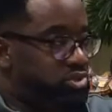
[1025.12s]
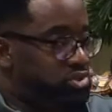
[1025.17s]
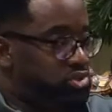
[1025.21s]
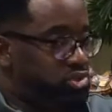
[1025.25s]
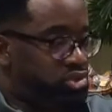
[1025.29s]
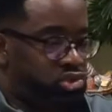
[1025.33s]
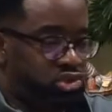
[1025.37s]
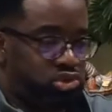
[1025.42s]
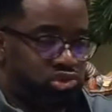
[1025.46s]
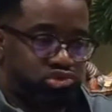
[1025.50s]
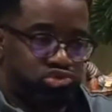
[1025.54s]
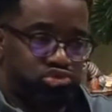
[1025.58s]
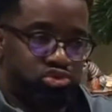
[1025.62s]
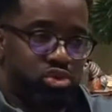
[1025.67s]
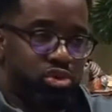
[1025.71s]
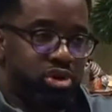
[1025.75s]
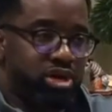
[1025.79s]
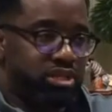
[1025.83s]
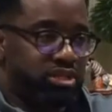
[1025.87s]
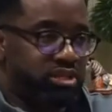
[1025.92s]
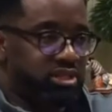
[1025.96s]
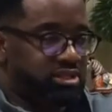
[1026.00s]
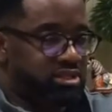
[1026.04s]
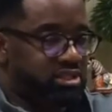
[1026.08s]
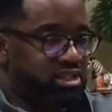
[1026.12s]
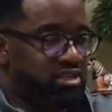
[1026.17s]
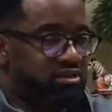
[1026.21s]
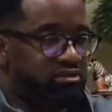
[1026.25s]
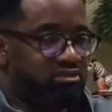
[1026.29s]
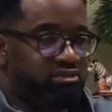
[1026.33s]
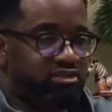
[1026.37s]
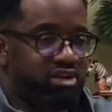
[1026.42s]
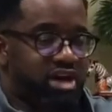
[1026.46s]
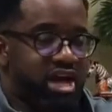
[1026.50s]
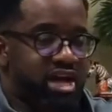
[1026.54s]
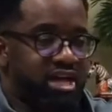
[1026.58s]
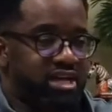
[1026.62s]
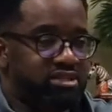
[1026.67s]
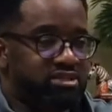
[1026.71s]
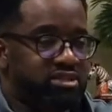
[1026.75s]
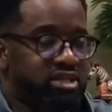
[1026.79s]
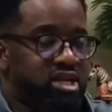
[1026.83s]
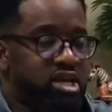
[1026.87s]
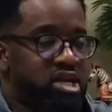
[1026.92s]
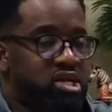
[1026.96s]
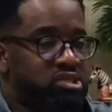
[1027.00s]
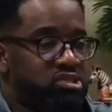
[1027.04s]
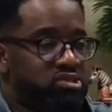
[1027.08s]
destroy this
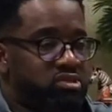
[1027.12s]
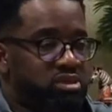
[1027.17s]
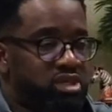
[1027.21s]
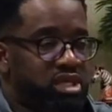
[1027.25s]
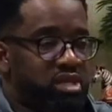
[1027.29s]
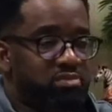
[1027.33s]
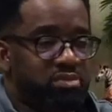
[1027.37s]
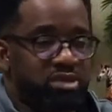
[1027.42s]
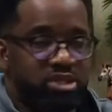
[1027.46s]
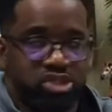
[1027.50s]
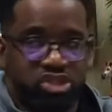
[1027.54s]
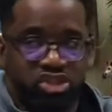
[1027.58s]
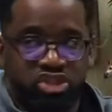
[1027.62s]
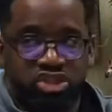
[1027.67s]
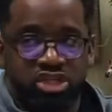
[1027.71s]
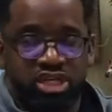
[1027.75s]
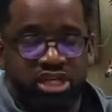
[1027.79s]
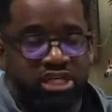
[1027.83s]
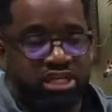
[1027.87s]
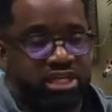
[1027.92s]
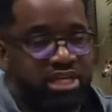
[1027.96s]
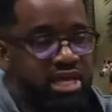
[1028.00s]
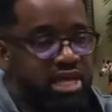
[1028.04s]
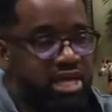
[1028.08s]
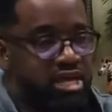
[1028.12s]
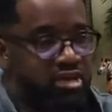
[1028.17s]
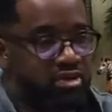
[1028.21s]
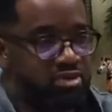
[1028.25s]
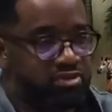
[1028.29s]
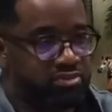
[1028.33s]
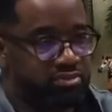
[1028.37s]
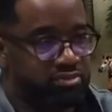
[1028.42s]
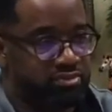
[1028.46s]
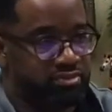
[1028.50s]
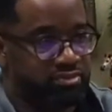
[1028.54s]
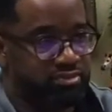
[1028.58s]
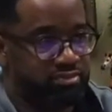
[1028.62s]
device. So, let me shut it down.